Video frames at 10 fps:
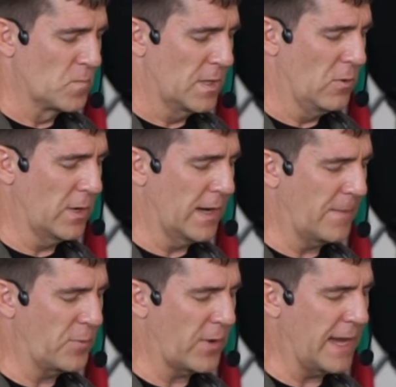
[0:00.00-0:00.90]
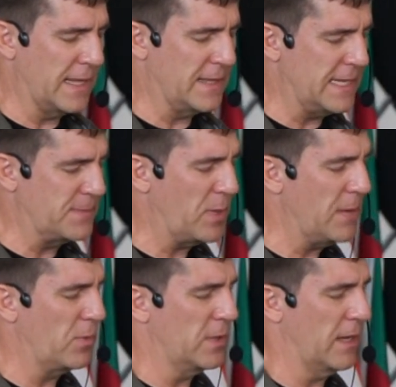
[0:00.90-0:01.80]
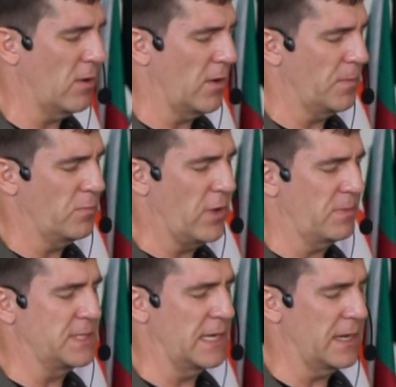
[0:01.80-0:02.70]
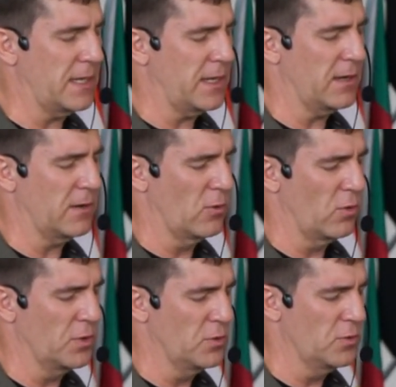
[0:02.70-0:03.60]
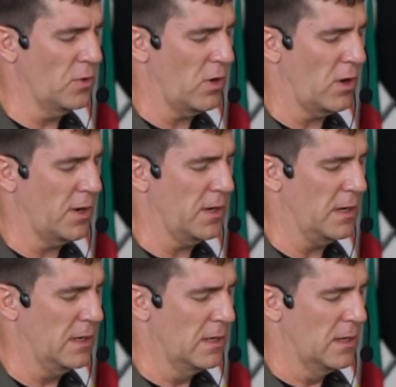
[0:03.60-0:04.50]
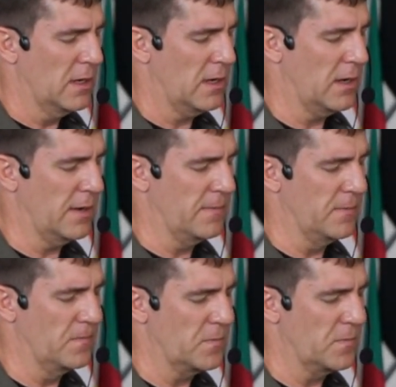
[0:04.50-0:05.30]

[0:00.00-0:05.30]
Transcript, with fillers: Lord, and I pray that these people that are represented here, Lord, who are um,